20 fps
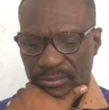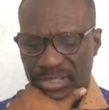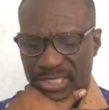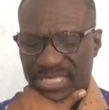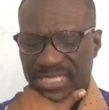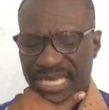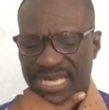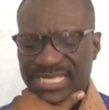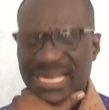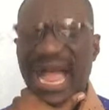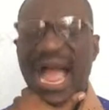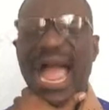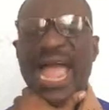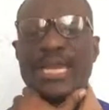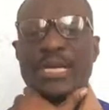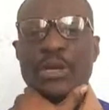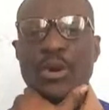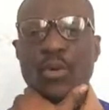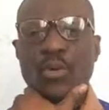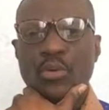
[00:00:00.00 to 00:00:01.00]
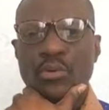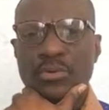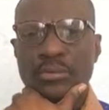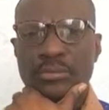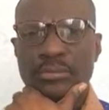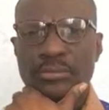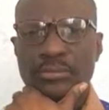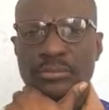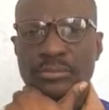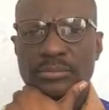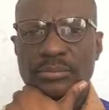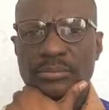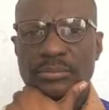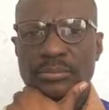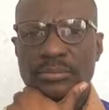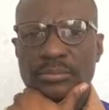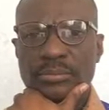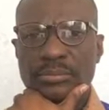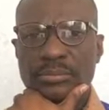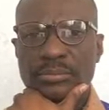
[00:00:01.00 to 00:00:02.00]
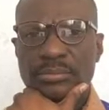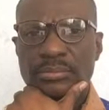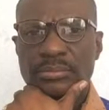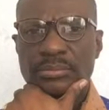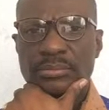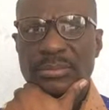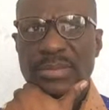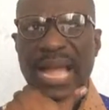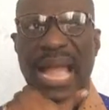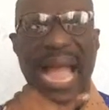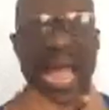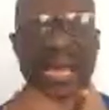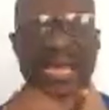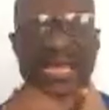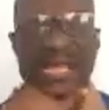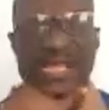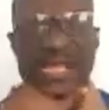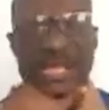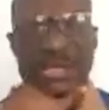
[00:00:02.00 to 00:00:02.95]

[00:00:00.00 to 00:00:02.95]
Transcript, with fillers: She says, I know. How did